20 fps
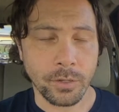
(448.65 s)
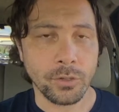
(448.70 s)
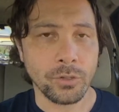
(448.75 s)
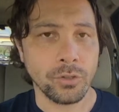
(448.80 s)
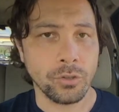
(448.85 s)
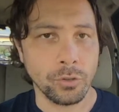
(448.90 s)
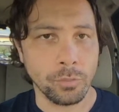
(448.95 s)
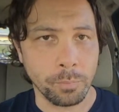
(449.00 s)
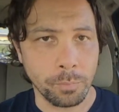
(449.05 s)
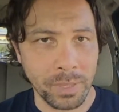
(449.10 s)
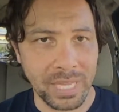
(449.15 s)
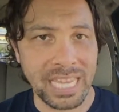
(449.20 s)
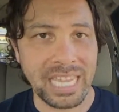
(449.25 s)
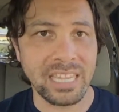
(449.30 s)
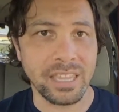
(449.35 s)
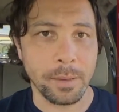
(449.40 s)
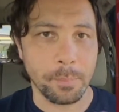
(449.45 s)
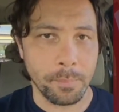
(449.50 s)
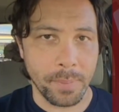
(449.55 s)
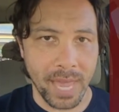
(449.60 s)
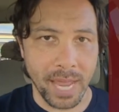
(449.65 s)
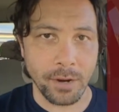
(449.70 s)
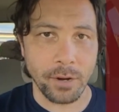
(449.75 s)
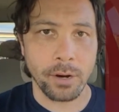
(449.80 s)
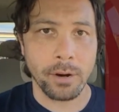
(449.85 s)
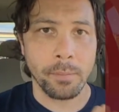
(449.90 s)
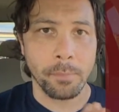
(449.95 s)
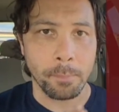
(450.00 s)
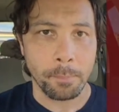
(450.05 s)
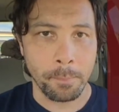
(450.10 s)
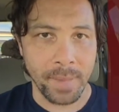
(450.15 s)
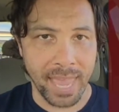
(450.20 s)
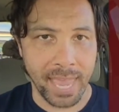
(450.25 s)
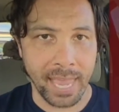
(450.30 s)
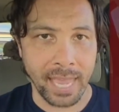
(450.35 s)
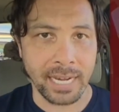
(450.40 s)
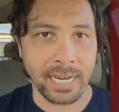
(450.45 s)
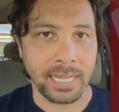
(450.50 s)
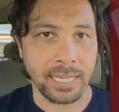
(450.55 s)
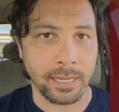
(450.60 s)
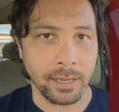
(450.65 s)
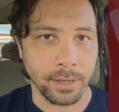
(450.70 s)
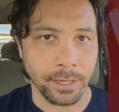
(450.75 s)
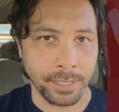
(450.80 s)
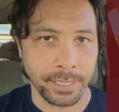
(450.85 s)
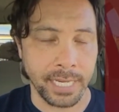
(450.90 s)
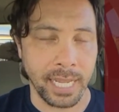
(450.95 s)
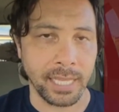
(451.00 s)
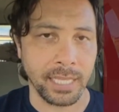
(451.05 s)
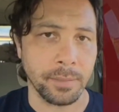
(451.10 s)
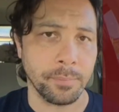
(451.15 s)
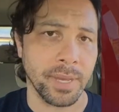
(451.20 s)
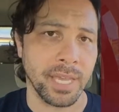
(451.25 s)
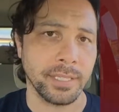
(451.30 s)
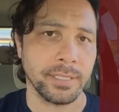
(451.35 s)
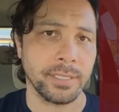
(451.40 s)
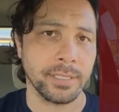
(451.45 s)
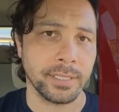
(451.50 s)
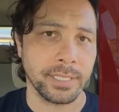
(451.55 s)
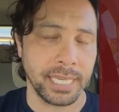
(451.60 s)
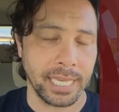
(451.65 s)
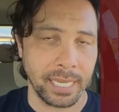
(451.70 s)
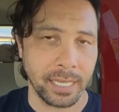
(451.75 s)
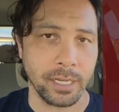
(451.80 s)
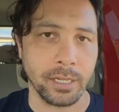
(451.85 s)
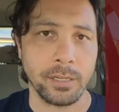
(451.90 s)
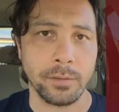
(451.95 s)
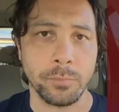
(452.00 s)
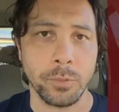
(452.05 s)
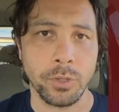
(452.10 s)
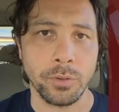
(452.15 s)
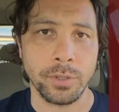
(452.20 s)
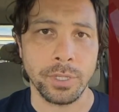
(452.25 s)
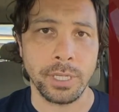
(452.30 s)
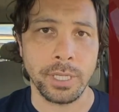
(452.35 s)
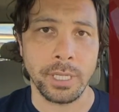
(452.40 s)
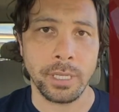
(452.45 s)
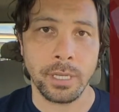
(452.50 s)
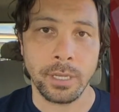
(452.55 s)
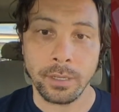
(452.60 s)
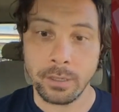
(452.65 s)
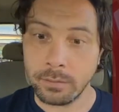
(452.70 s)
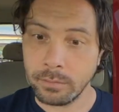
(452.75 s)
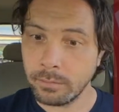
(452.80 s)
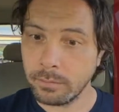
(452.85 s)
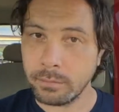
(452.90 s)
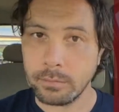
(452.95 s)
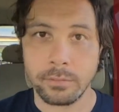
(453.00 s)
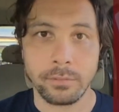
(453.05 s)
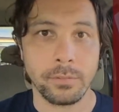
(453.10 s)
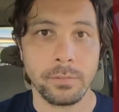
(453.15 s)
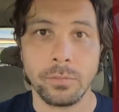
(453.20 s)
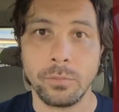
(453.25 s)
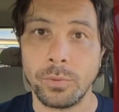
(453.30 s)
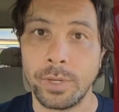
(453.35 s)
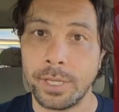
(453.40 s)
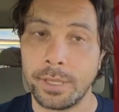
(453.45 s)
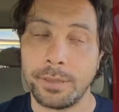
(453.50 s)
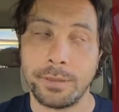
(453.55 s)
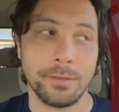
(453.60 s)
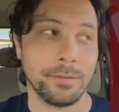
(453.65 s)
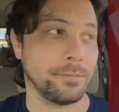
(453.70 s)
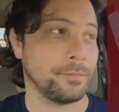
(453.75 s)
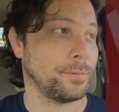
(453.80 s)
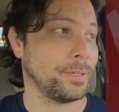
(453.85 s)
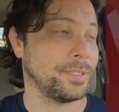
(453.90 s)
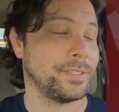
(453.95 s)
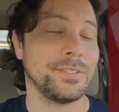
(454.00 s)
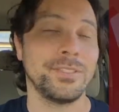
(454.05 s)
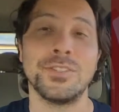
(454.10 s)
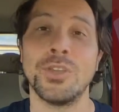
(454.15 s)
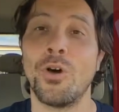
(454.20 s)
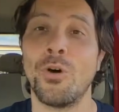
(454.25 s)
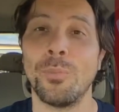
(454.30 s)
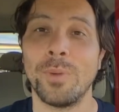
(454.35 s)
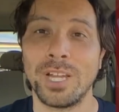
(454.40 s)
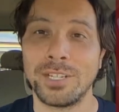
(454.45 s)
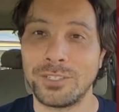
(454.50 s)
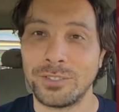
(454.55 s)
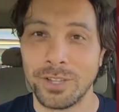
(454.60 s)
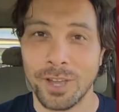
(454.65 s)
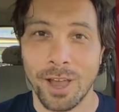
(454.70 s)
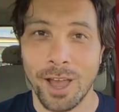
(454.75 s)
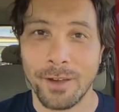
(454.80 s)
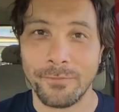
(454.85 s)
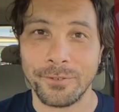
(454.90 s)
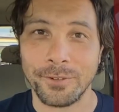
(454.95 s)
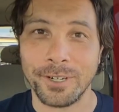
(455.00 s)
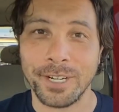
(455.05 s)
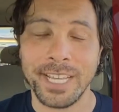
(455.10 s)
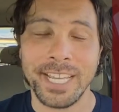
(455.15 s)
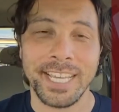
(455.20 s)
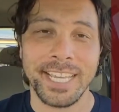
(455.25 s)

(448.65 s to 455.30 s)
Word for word: to be the better man on a daily basis in a community with so much to offer.